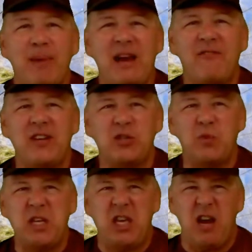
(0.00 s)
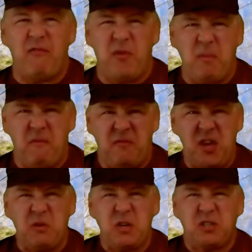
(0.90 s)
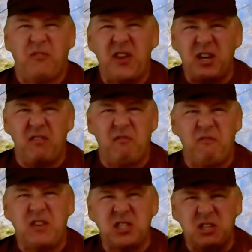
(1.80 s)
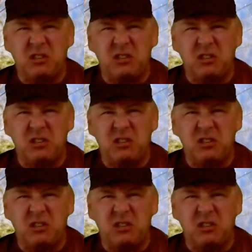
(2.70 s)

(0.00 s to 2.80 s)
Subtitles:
benefits we get from a vigorous physical